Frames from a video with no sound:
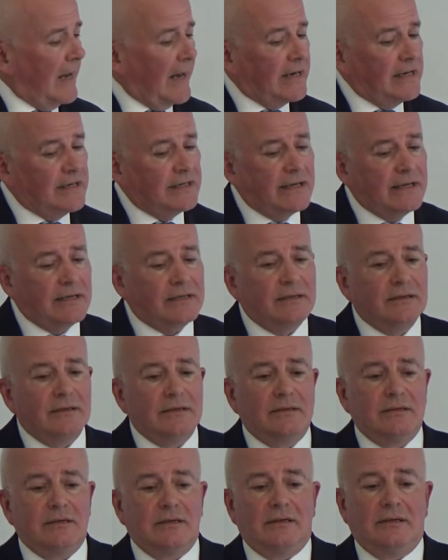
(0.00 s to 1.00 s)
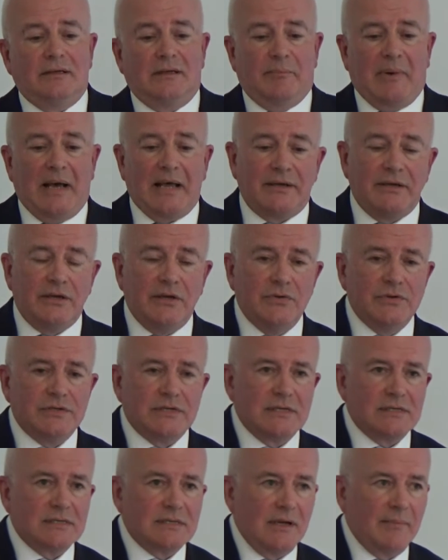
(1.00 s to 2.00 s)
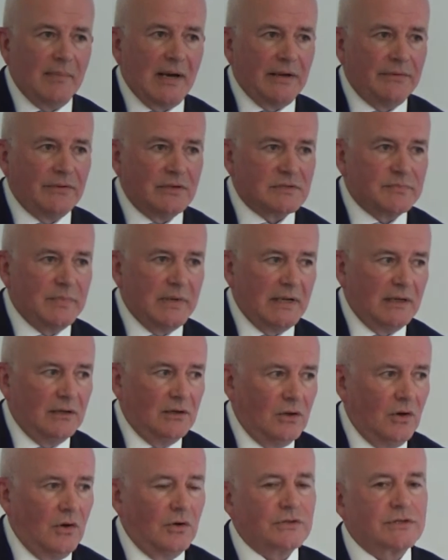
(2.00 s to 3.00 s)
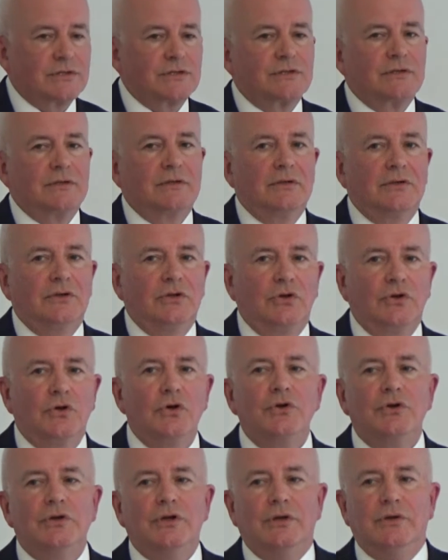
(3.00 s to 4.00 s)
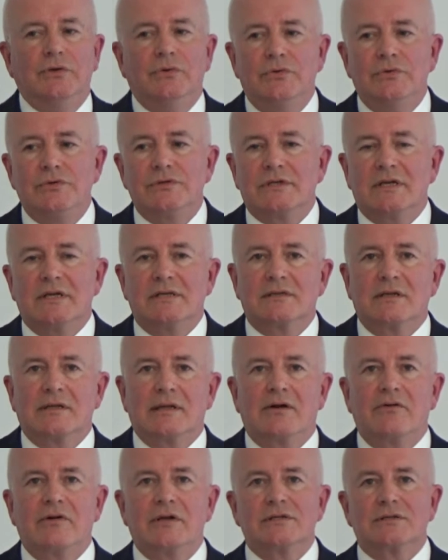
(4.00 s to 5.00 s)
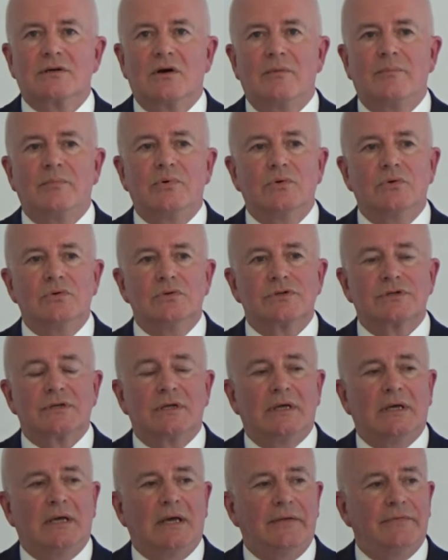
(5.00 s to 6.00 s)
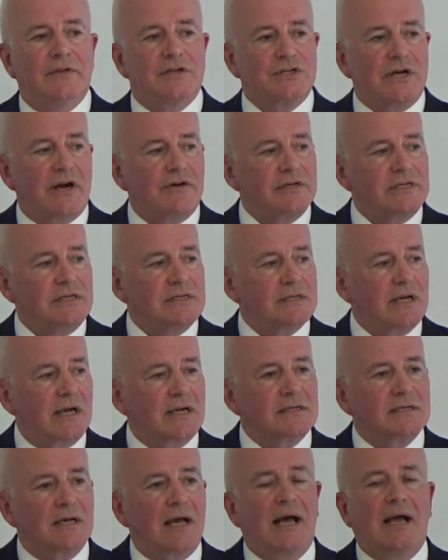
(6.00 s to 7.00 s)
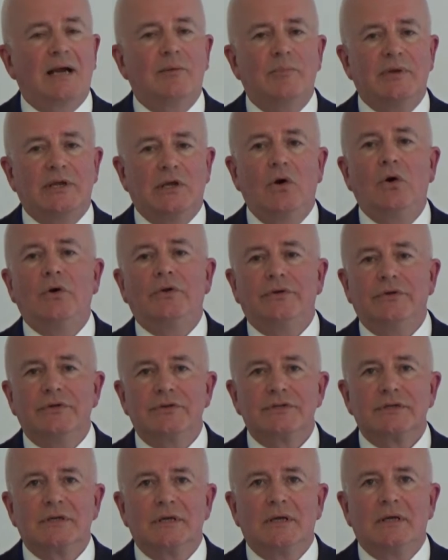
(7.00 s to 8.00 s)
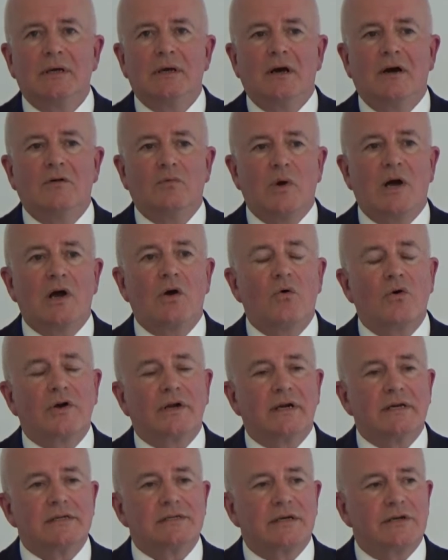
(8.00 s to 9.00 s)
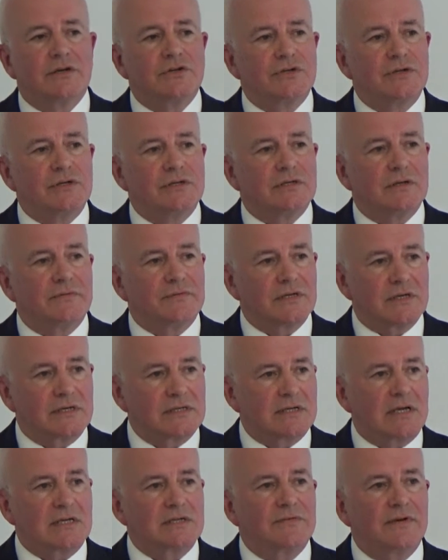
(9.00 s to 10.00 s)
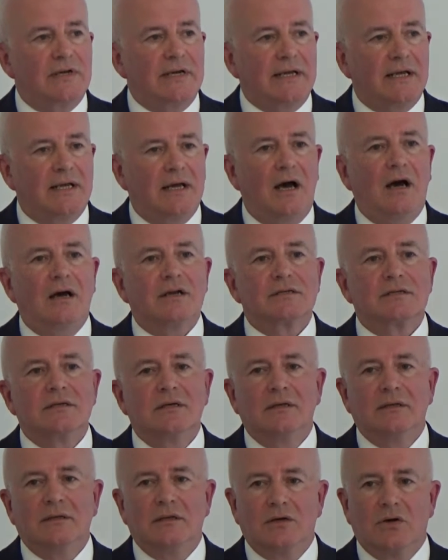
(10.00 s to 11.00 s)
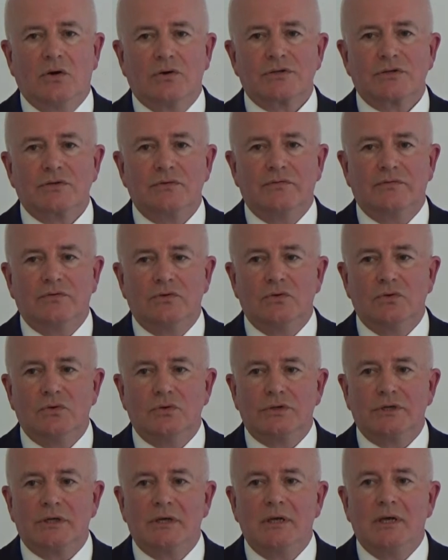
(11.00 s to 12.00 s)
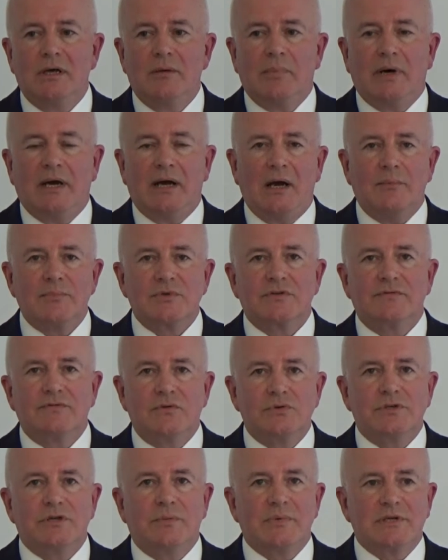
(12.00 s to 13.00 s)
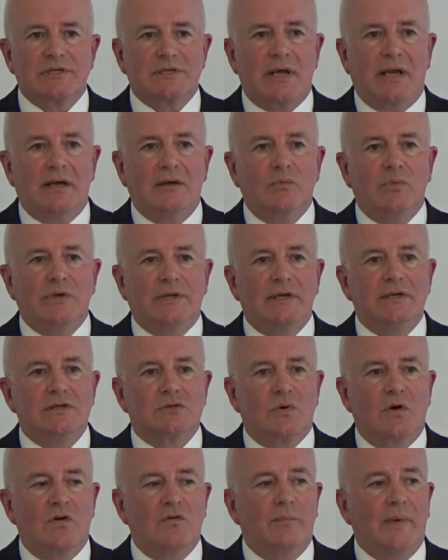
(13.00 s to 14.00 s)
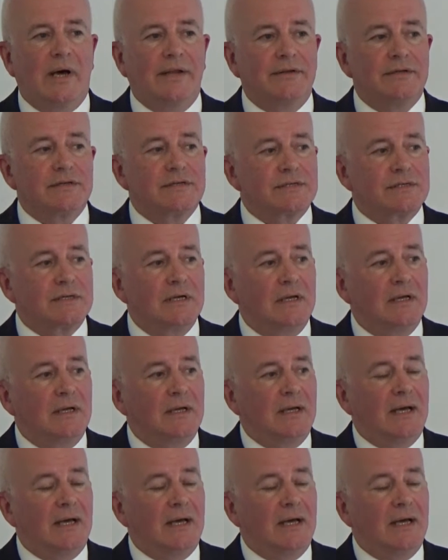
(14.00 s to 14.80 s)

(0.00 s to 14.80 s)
And indeed, the bad news is the amount that's being lost. The good news is that there are examples in the charity sector and beyond of where organisations have successfully cut the cost of fraud by up to 40% within 12 months